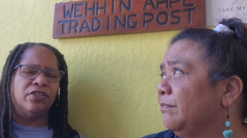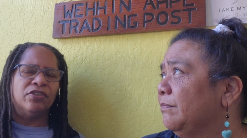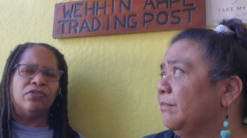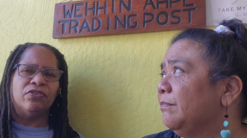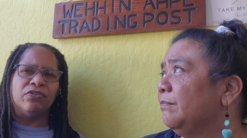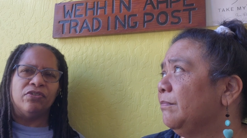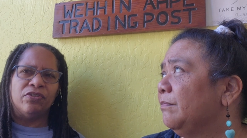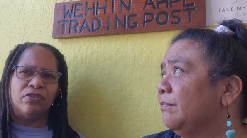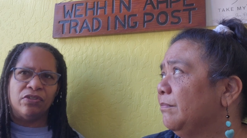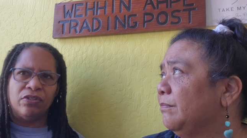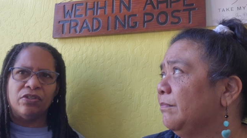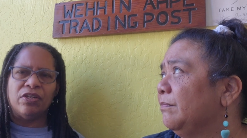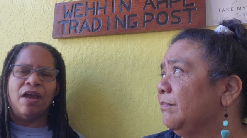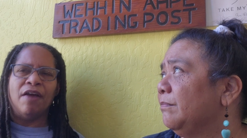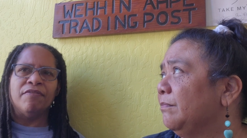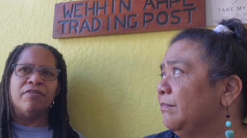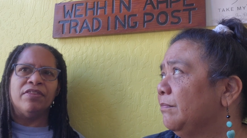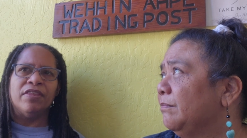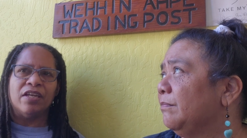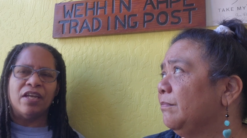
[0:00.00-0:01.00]
Speaker 1: just
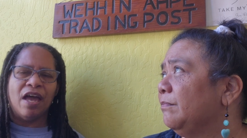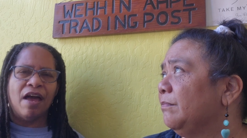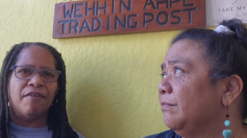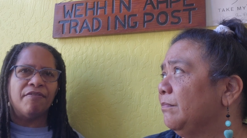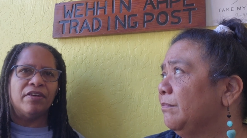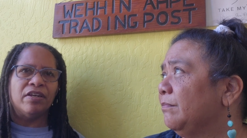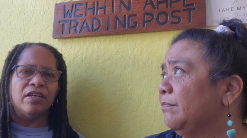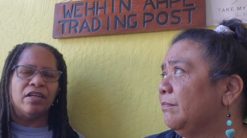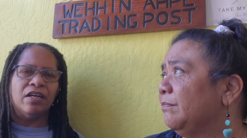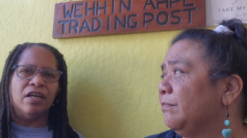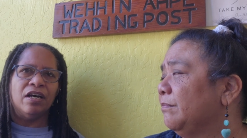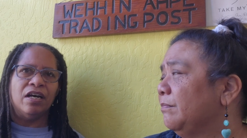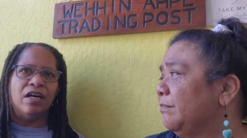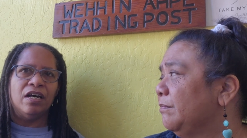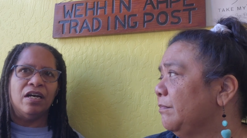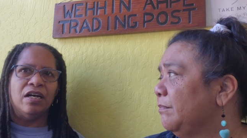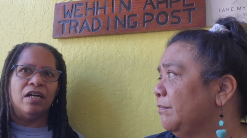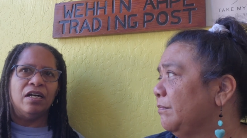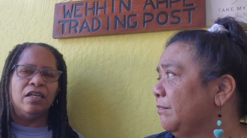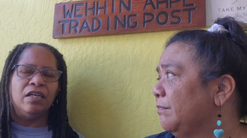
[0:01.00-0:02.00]
everything having,
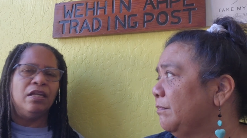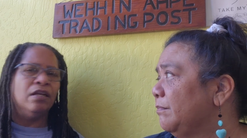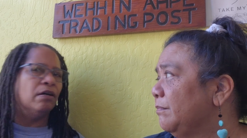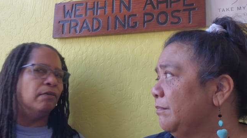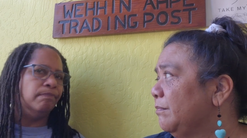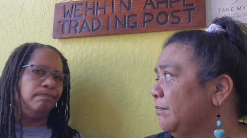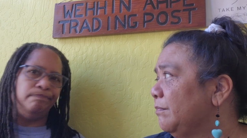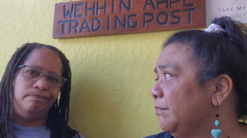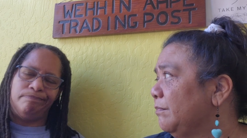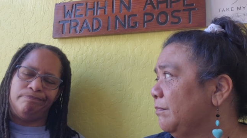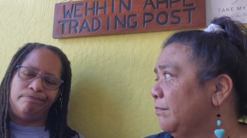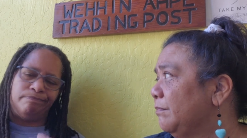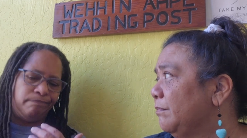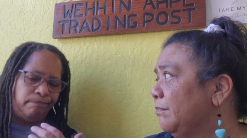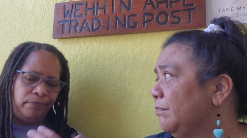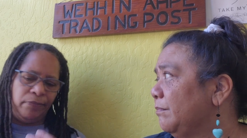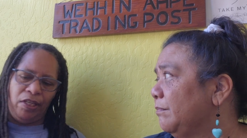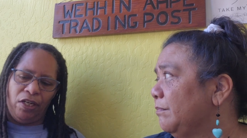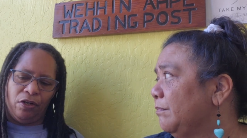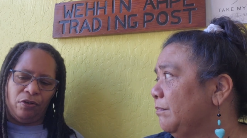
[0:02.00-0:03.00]
uh, you know,
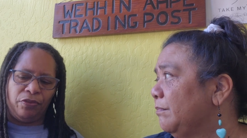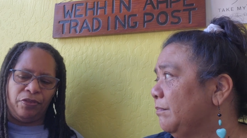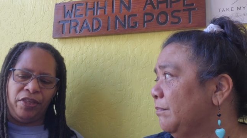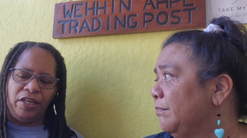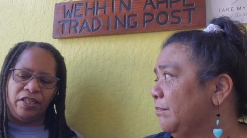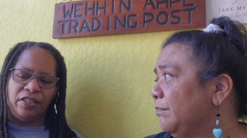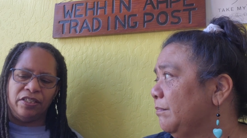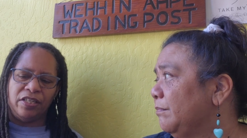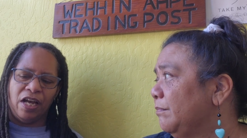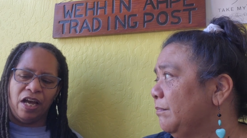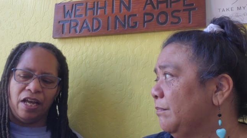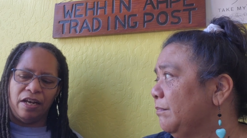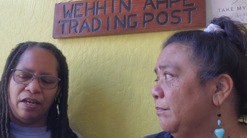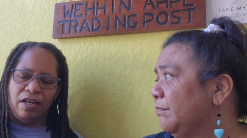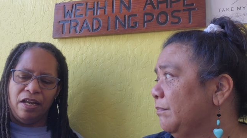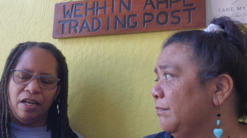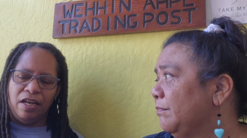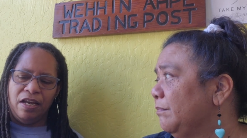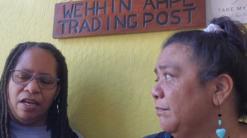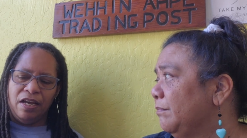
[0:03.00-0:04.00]
you know, things
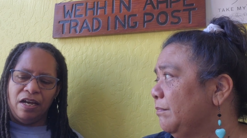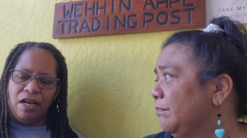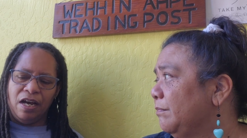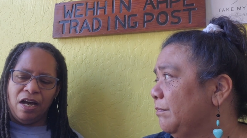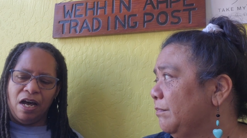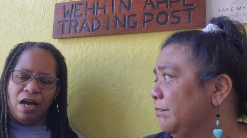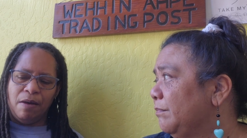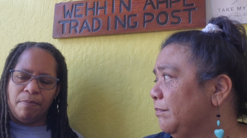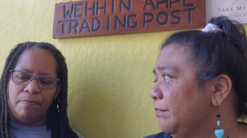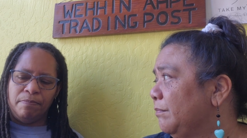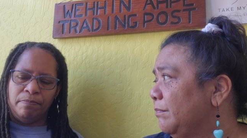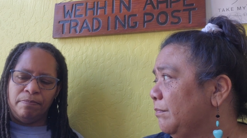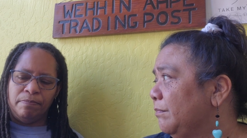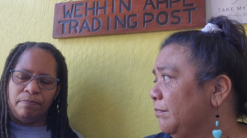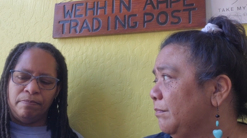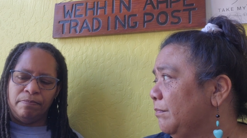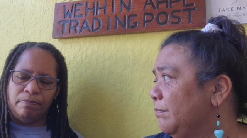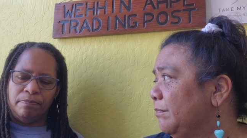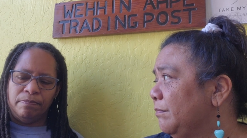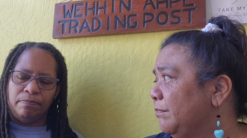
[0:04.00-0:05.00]
not um,
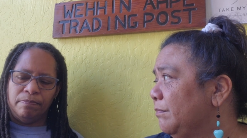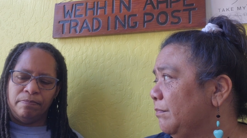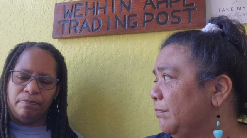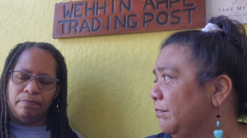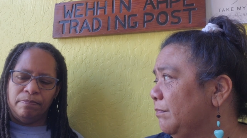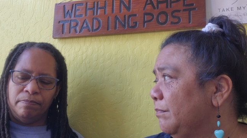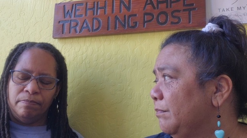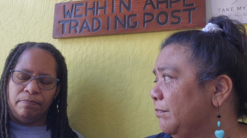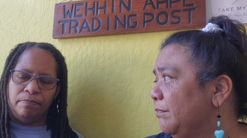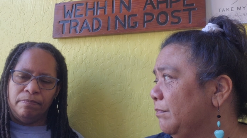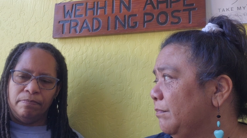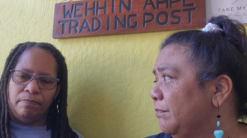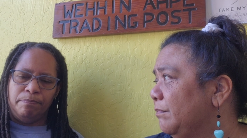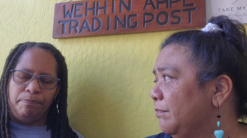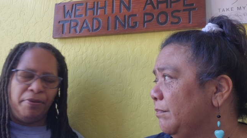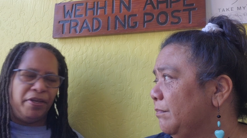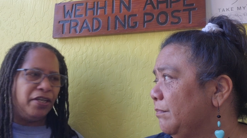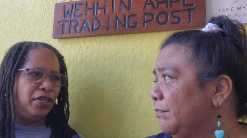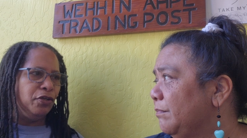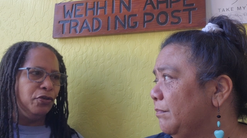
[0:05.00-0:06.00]

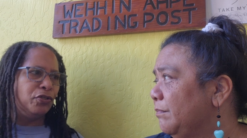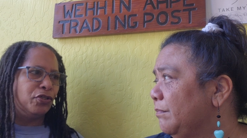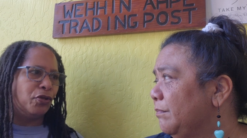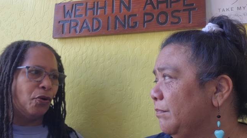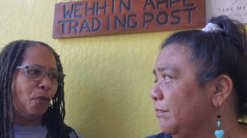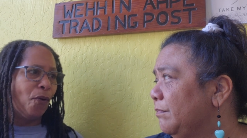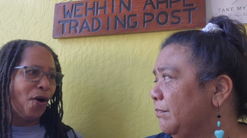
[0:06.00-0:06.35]
being used to